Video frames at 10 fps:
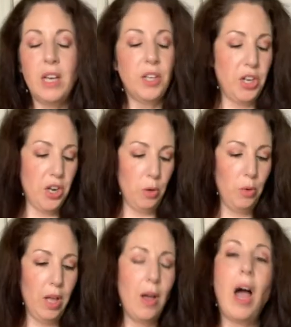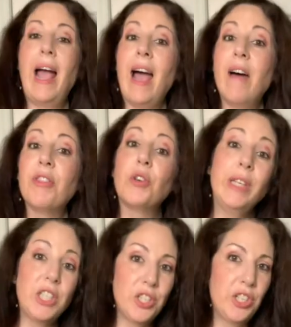You know, I have three
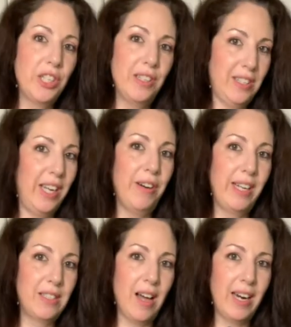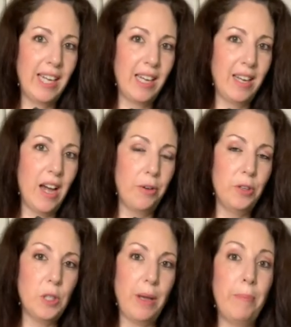chinchillas here at Exotic
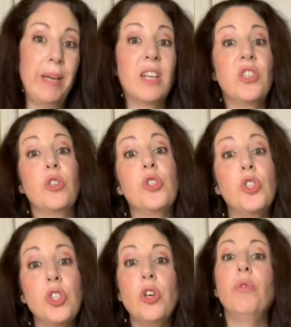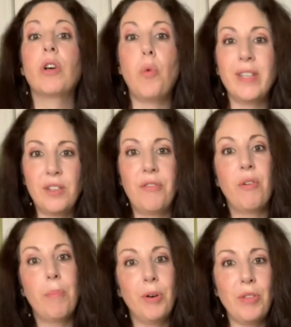Encounters, and because they're so requested for
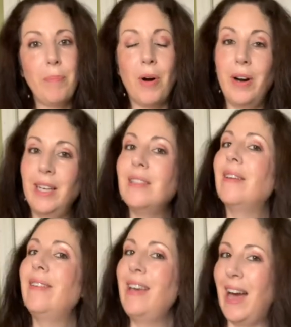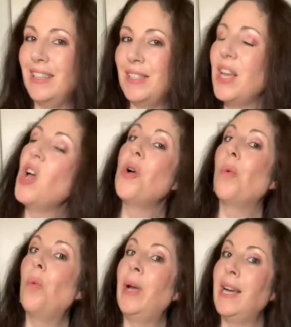birthday parties, yes,
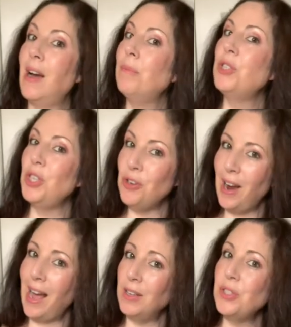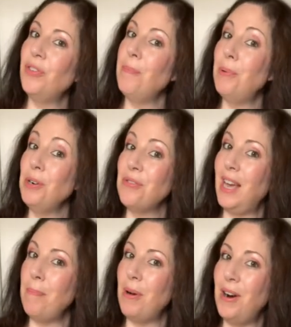we come to your house for
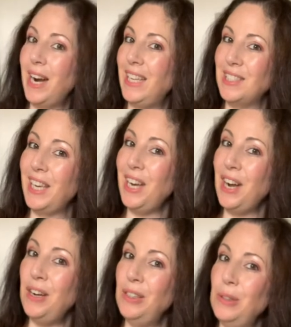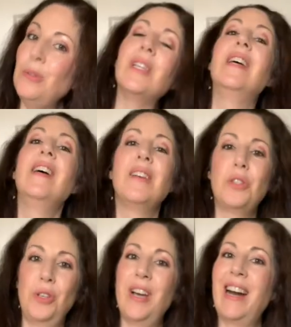birthday parties, kiddos.
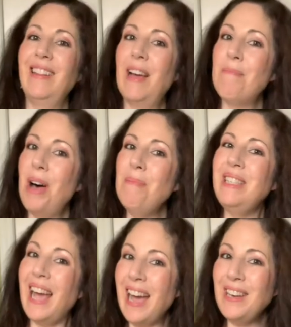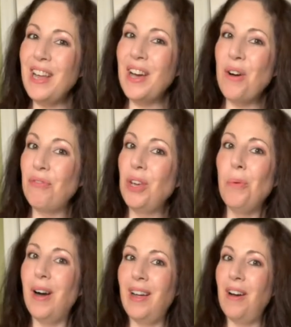So you got to let mom and dad know if you
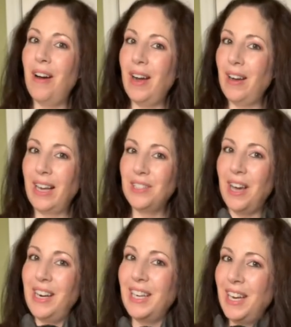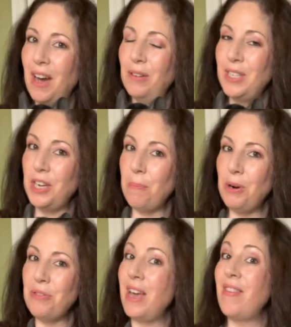want Exotic Encounters at your
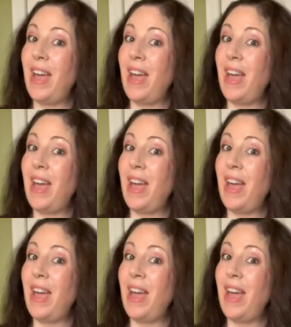birthday.